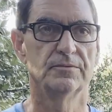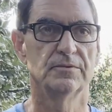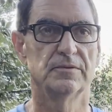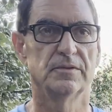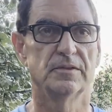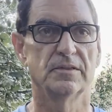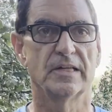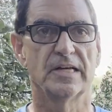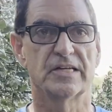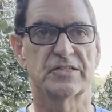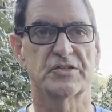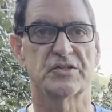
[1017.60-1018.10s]

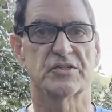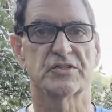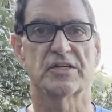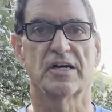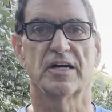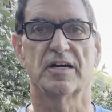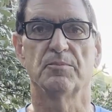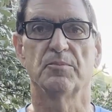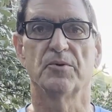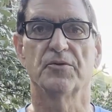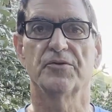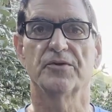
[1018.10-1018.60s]
less
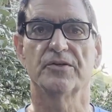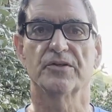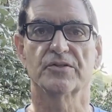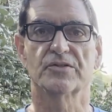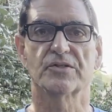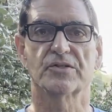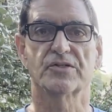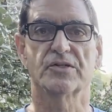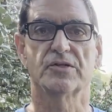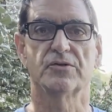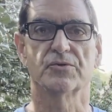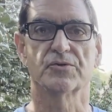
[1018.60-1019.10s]
desirable things they
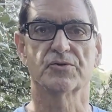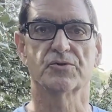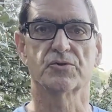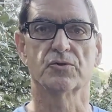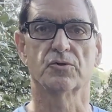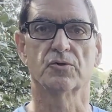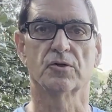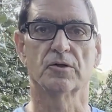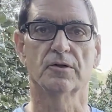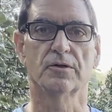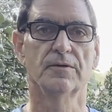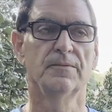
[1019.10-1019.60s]
sell in the
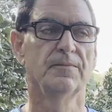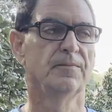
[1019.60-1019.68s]
store.